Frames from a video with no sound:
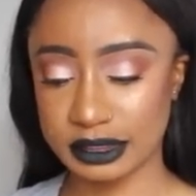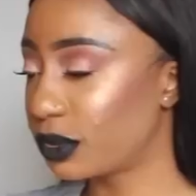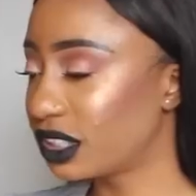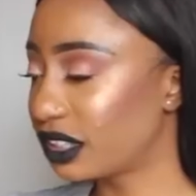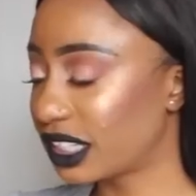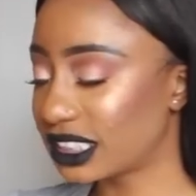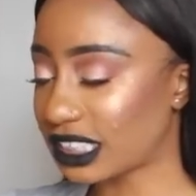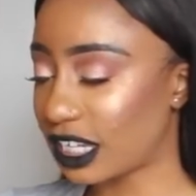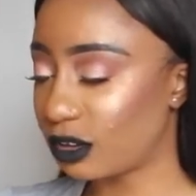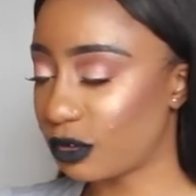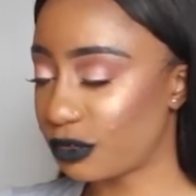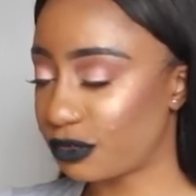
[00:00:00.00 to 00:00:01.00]
One of the things
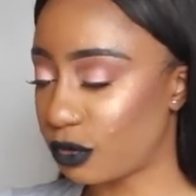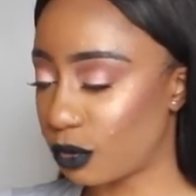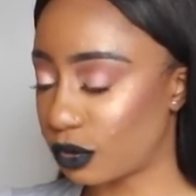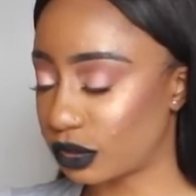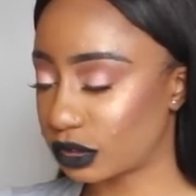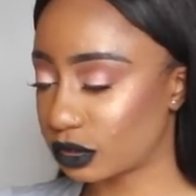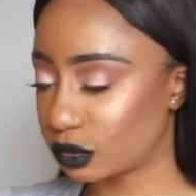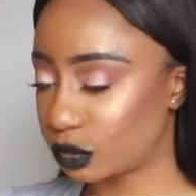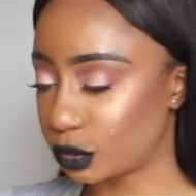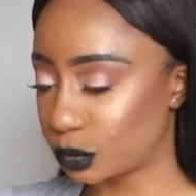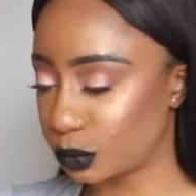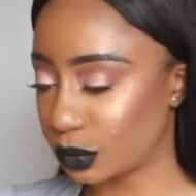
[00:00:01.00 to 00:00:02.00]
I look forward
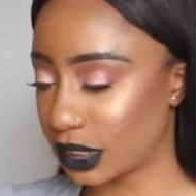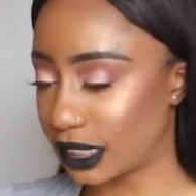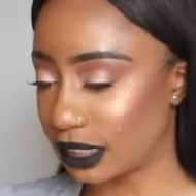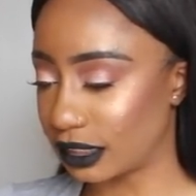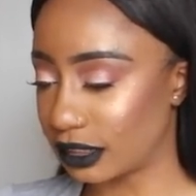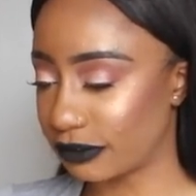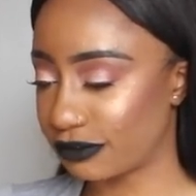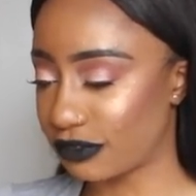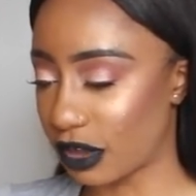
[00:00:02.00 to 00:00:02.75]
to in